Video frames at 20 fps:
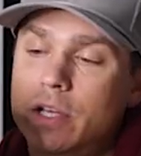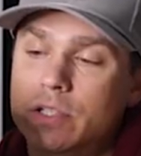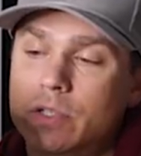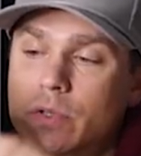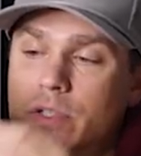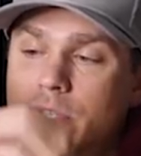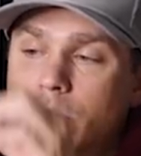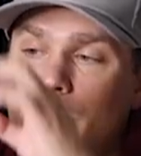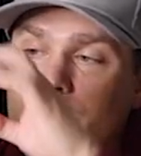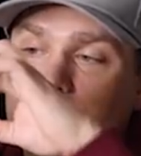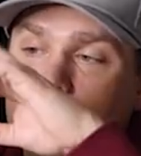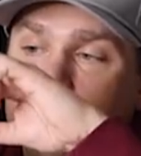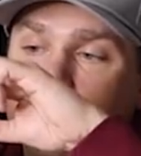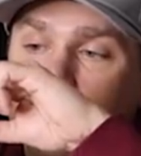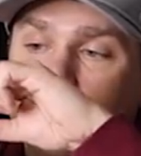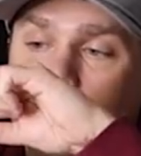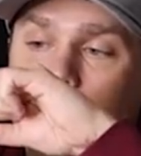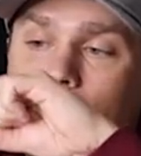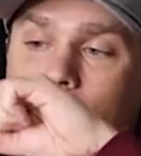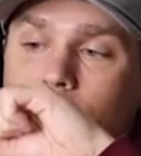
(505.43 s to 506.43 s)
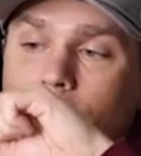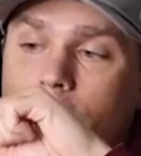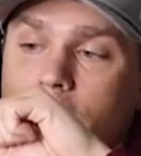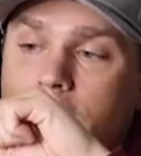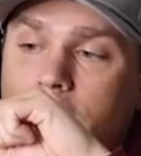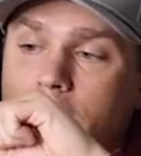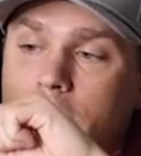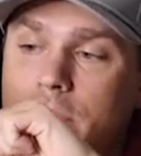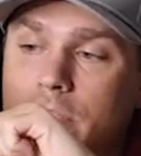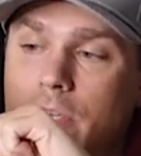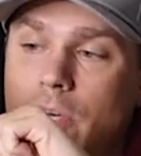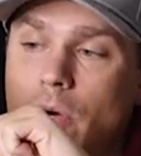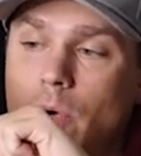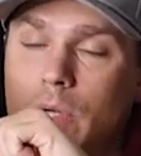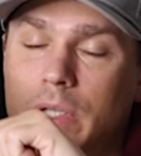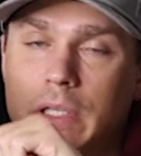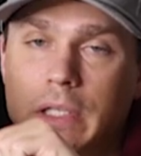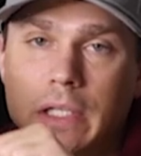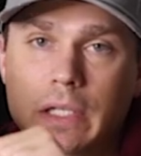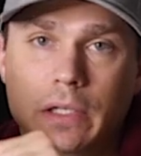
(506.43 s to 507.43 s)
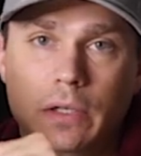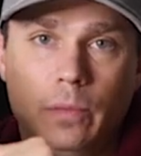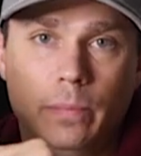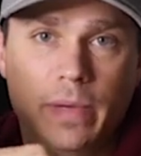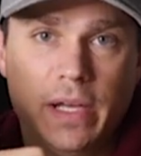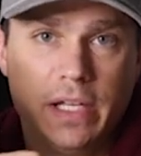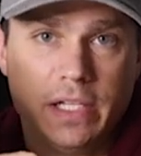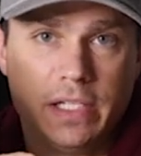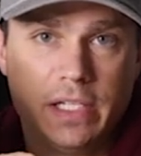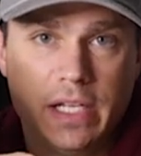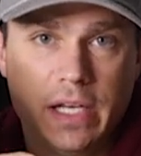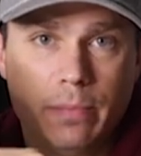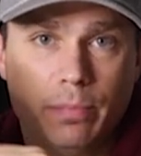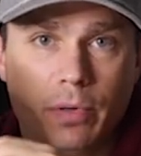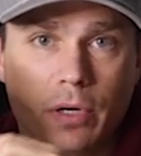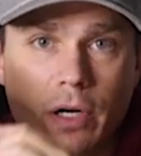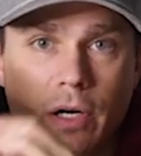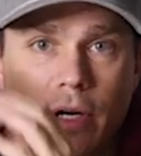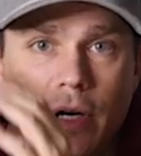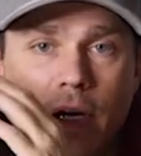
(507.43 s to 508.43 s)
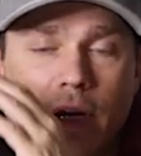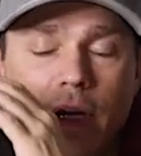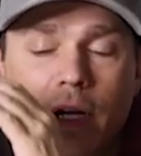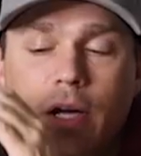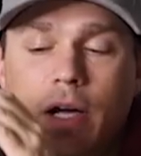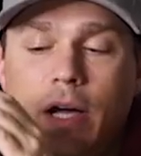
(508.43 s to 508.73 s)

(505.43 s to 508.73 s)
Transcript: So it's almost like the liner needed to go a little bit deeper,